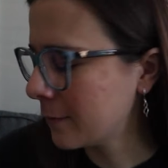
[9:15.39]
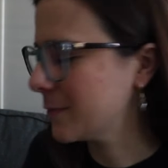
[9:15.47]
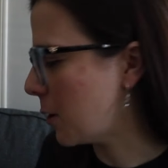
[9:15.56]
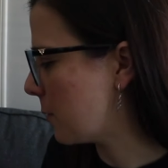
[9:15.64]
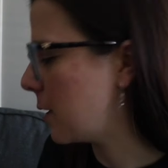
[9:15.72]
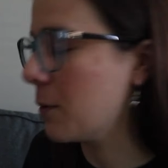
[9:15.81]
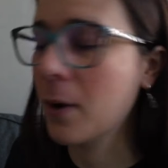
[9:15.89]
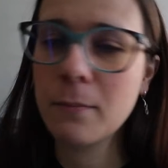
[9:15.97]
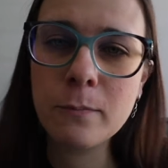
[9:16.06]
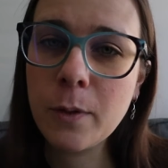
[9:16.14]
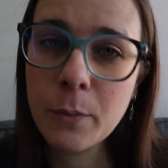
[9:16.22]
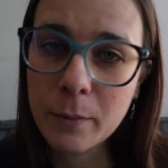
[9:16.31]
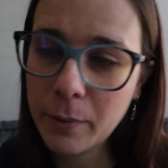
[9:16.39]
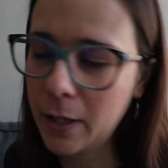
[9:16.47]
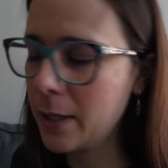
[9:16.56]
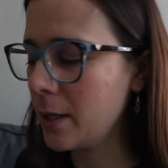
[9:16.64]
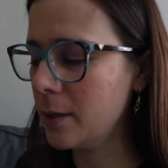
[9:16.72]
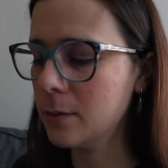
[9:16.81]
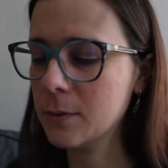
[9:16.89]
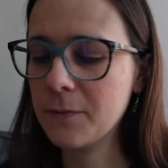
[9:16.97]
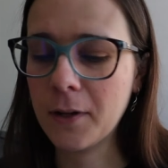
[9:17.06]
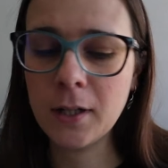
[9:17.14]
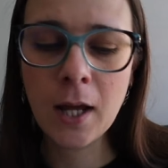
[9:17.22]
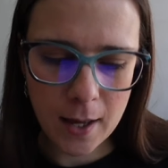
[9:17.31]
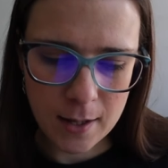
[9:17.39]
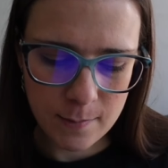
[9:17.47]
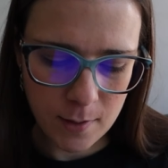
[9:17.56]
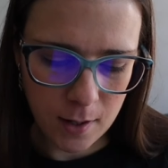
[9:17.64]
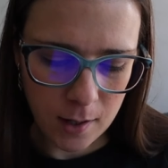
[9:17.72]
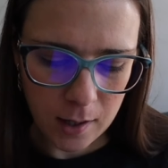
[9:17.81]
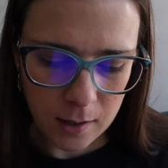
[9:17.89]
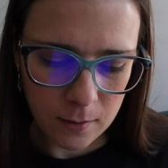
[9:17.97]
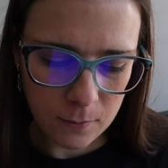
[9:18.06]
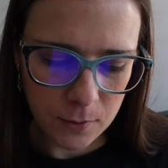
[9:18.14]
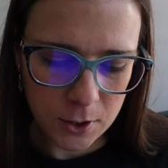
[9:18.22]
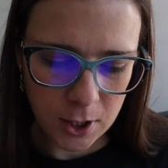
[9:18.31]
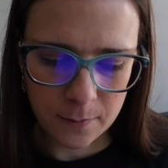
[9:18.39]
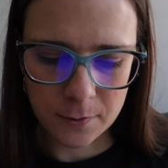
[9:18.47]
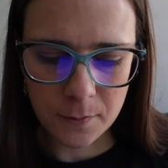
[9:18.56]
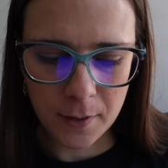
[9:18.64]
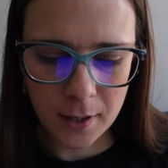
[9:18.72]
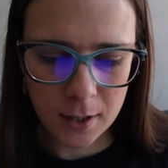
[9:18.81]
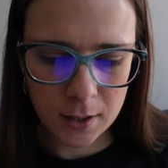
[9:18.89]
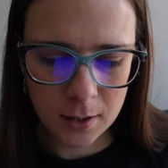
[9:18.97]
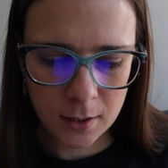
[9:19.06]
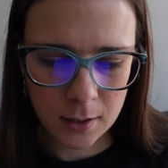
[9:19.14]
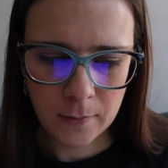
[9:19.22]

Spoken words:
So anyway, we went potty. It was fine. I'm on, what chapter am I on?